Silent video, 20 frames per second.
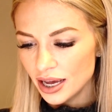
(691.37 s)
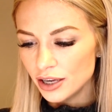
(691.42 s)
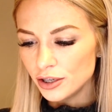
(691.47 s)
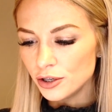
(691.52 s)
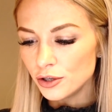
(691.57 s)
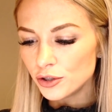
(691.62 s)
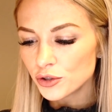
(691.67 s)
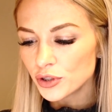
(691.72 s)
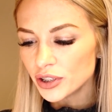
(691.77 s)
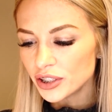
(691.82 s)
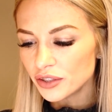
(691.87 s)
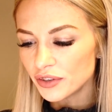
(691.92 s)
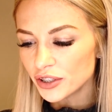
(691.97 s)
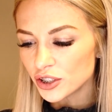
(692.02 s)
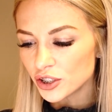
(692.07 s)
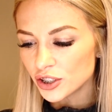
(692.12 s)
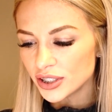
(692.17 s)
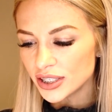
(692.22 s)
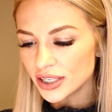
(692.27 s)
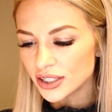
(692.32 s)
Nutrient
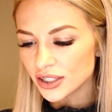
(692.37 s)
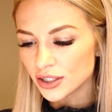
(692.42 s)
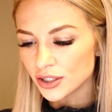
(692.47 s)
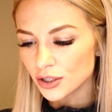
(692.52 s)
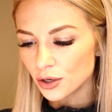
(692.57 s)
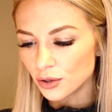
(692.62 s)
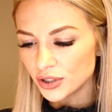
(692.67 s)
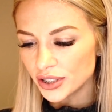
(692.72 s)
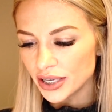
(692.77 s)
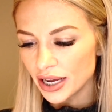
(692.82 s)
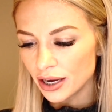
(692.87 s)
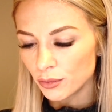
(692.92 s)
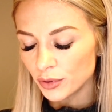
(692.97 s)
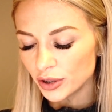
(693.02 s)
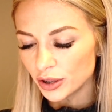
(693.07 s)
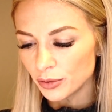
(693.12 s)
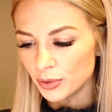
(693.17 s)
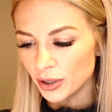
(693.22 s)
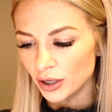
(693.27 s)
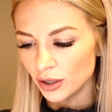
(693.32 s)
deficiencies associated
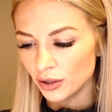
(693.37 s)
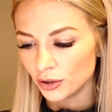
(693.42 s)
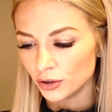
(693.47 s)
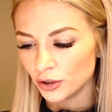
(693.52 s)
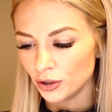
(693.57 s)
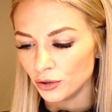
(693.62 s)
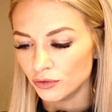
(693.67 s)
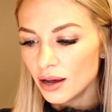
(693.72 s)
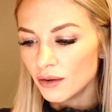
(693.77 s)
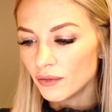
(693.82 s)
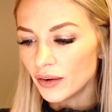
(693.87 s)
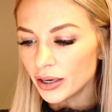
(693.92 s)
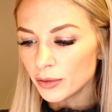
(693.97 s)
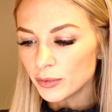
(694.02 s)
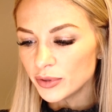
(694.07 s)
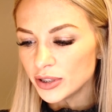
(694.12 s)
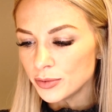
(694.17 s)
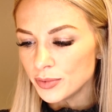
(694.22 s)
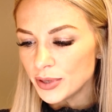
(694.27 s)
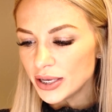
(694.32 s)
with the pill include
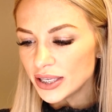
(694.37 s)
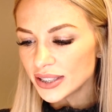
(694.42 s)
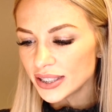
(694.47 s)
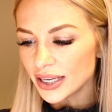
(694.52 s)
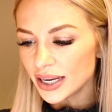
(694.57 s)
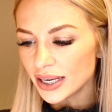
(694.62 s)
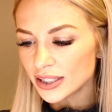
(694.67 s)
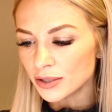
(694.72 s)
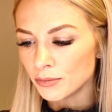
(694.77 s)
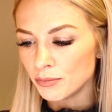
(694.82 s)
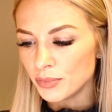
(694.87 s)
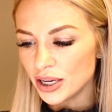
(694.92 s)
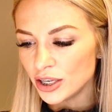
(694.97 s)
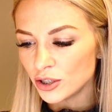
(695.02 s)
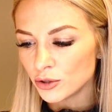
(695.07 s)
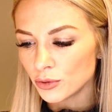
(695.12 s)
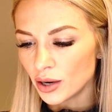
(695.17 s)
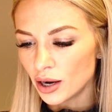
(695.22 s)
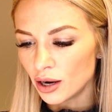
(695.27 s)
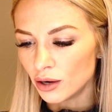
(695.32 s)
vitamins B6,
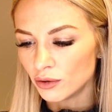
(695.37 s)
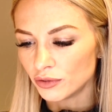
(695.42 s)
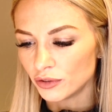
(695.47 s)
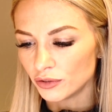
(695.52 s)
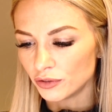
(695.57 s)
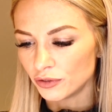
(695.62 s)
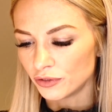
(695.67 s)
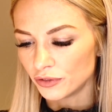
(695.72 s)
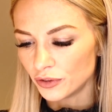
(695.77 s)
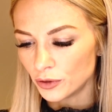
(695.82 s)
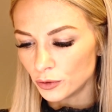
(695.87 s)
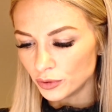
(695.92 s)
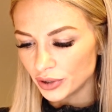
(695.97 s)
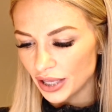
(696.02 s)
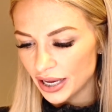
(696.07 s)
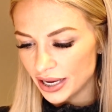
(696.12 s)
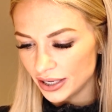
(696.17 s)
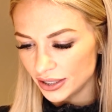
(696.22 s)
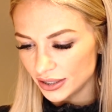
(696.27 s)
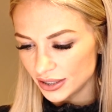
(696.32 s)
B12,
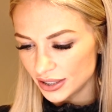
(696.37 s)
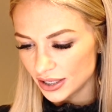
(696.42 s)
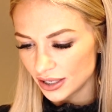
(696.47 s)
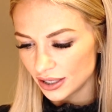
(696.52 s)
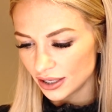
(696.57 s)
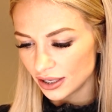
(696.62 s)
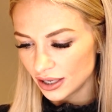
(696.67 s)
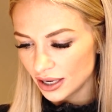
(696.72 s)
folate,